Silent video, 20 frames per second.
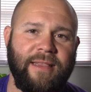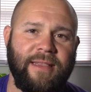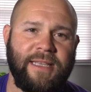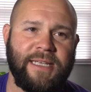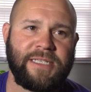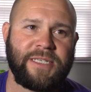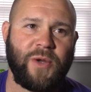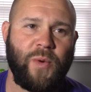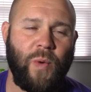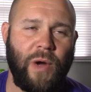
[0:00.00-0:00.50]

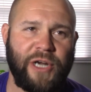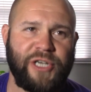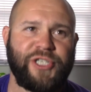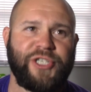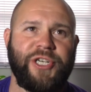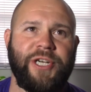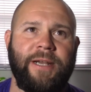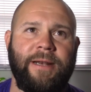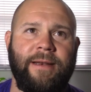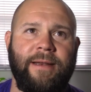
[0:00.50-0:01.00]
this
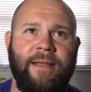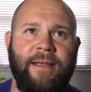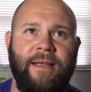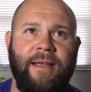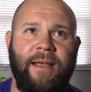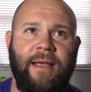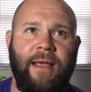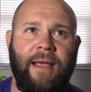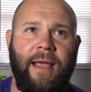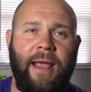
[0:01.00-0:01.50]
question,
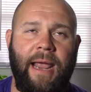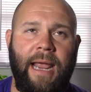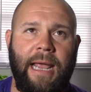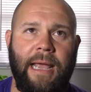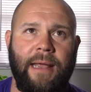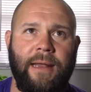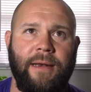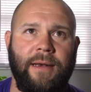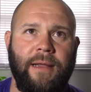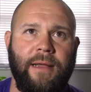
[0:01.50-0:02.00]

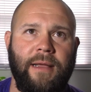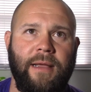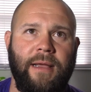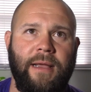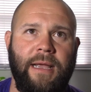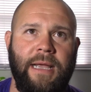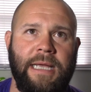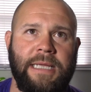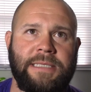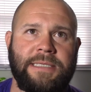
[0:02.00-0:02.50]
and
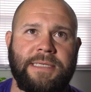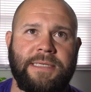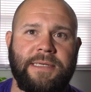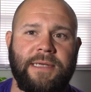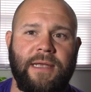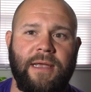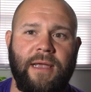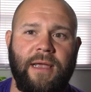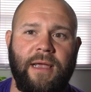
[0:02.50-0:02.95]
it